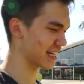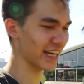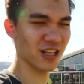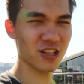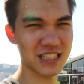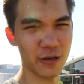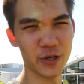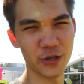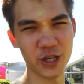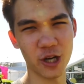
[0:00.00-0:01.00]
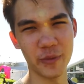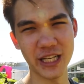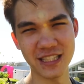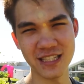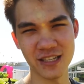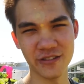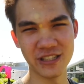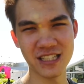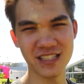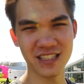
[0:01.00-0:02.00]
Kind of looks like we're doing community
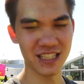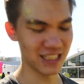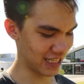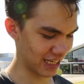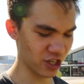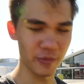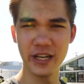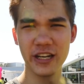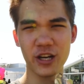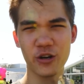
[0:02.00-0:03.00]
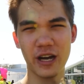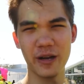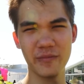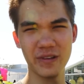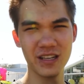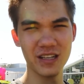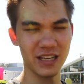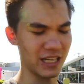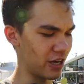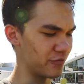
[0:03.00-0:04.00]
service. Like I committed a crime
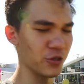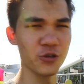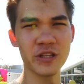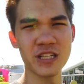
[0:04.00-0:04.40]
and now I have to do